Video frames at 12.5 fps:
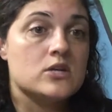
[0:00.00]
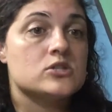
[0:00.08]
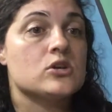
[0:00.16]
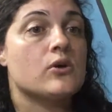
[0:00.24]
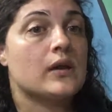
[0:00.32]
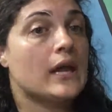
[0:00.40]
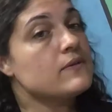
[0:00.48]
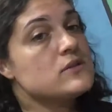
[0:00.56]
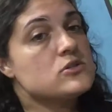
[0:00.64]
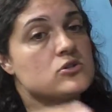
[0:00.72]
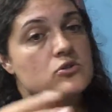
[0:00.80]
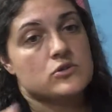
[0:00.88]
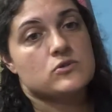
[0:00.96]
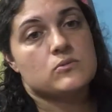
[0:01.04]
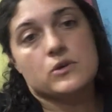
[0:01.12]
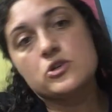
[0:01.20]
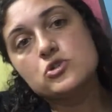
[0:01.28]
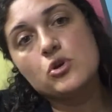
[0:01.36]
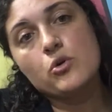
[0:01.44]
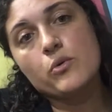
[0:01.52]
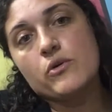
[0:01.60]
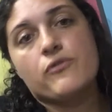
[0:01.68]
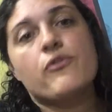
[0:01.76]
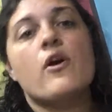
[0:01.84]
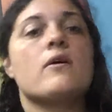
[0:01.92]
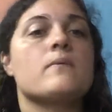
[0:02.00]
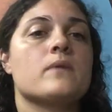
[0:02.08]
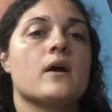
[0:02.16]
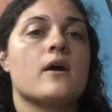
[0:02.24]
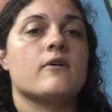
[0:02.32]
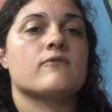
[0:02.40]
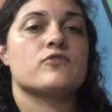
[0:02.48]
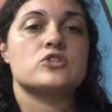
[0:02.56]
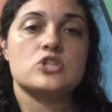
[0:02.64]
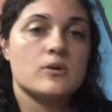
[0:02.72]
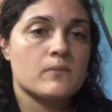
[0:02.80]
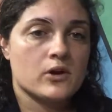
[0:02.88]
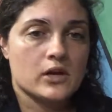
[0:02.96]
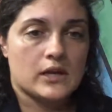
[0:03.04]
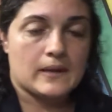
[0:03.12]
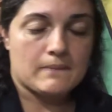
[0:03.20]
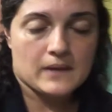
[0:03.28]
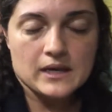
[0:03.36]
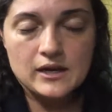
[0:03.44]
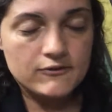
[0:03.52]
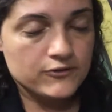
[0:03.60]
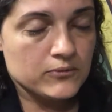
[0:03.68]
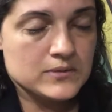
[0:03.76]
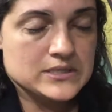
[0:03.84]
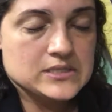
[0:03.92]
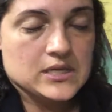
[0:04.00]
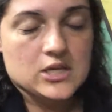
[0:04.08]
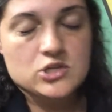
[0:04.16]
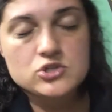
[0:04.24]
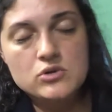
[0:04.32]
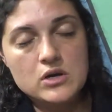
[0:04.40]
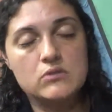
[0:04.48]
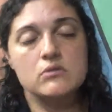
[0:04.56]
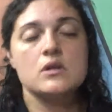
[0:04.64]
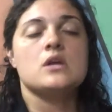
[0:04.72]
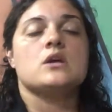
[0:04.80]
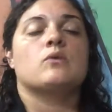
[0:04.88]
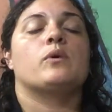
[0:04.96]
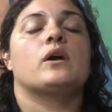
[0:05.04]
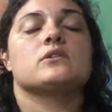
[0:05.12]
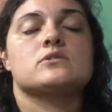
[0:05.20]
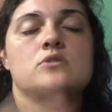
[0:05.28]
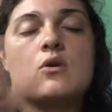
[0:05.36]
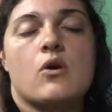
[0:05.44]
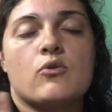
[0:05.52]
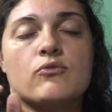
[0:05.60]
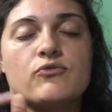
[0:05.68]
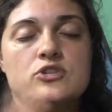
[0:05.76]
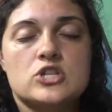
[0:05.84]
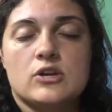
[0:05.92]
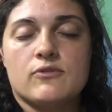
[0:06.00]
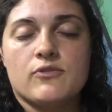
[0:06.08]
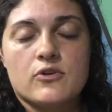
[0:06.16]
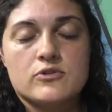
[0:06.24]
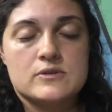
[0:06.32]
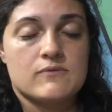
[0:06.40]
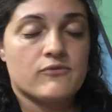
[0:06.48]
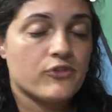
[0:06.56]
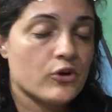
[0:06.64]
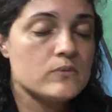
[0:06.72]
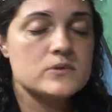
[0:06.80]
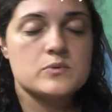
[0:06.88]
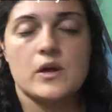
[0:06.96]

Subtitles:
So again, this is Crystal Marshall. We're from Virginia Marketing and Media. If you missed the intro, we also own Virginia Photos and Films.